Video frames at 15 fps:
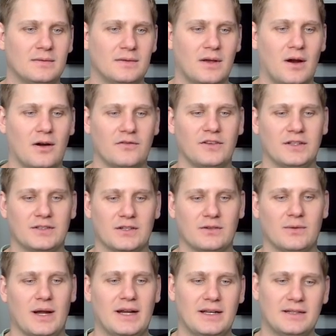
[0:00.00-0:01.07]
our filtered
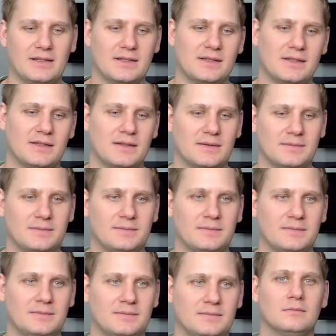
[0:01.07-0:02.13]
ratings.
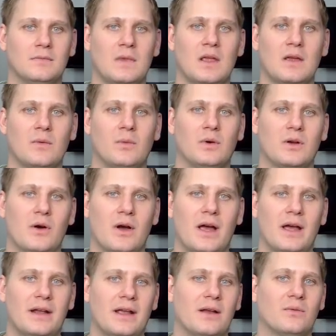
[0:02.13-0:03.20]
We'll go
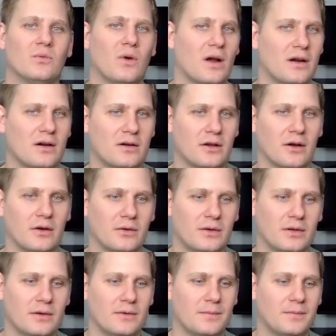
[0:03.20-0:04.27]
ahead and run our code.